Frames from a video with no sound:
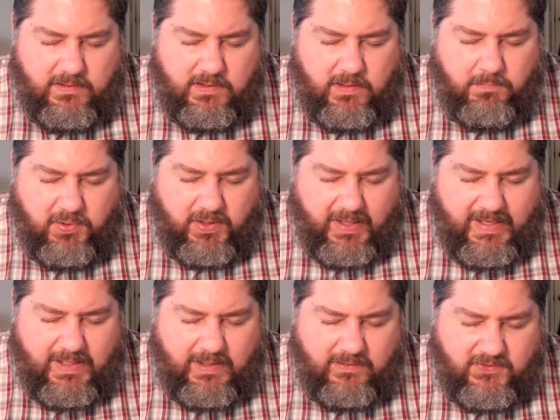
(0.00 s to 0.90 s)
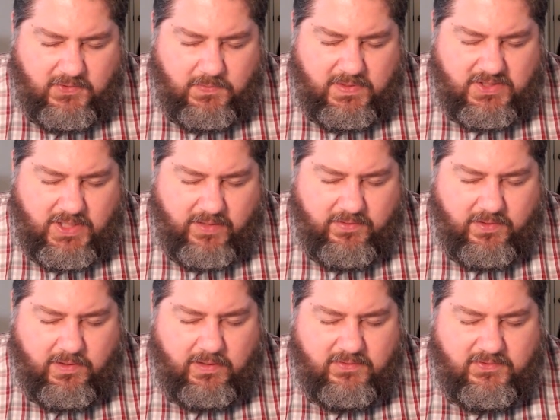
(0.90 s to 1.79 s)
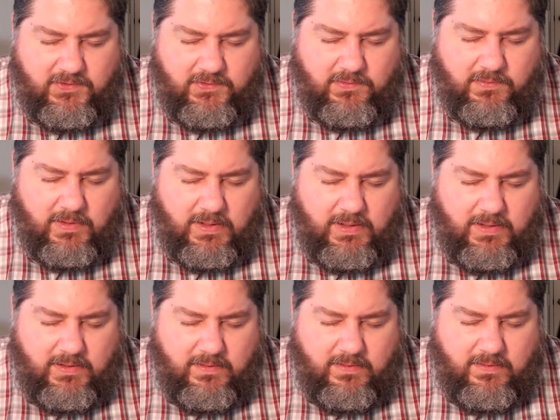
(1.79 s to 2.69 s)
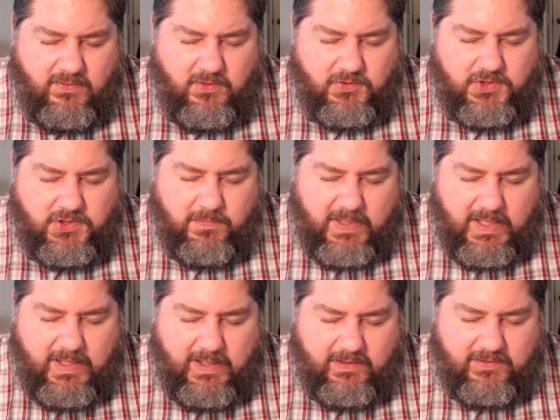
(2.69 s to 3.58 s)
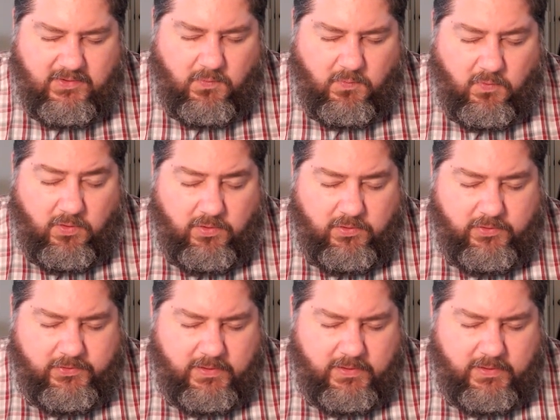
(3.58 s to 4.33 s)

complaining to each other and to social media, to the world,